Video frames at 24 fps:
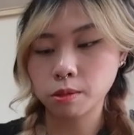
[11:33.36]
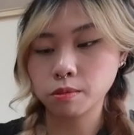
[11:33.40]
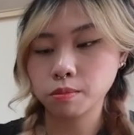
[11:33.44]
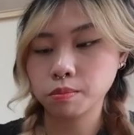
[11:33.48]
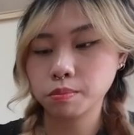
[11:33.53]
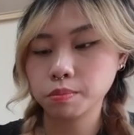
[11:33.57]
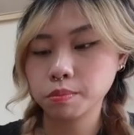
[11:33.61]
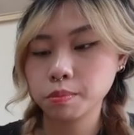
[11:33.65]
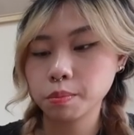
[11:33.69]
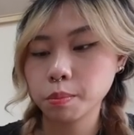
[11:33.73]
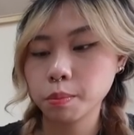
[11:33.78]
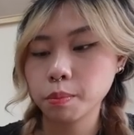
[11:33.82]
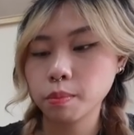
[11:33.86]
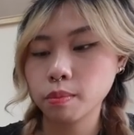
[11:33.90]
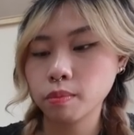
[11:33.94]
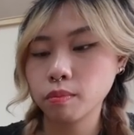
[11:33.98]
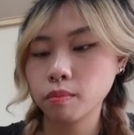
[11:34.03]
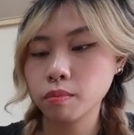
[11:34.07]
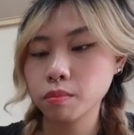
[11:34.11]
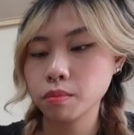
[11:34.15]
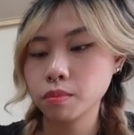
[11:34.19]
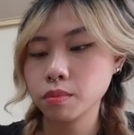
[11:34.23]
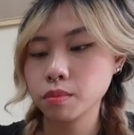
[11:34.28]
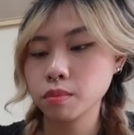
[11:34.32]

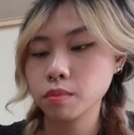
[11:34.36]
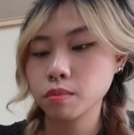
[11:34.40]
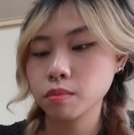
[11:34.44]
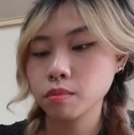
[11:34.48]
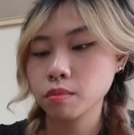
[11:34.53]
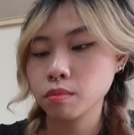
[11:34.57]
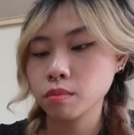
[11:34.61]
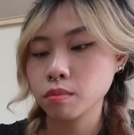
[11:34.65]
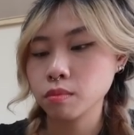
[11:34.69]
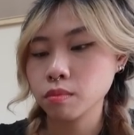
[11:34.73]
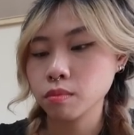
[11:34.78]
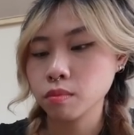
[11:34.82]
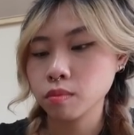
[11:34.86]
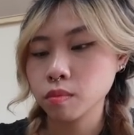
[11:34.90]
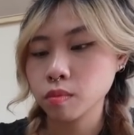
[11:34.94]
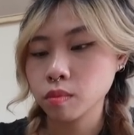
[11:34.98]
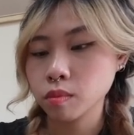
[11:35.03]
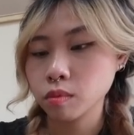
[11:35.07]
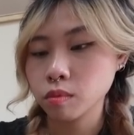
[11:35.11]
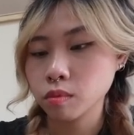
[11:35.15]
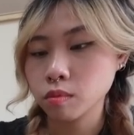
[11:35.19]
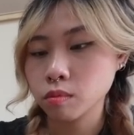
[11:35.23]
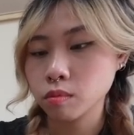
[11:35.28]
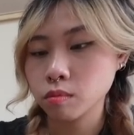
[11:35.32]

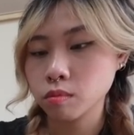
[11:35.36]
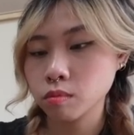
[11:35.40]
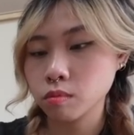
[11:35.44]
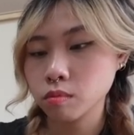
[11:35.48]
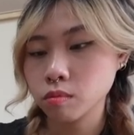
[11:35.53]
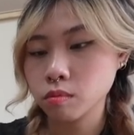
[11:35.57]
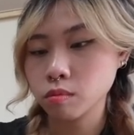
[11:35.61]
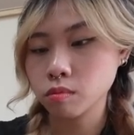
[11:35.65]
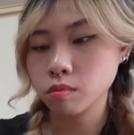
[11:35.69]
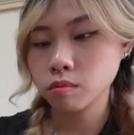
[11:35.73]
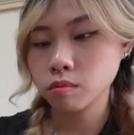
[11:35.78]
The person shown says nothing.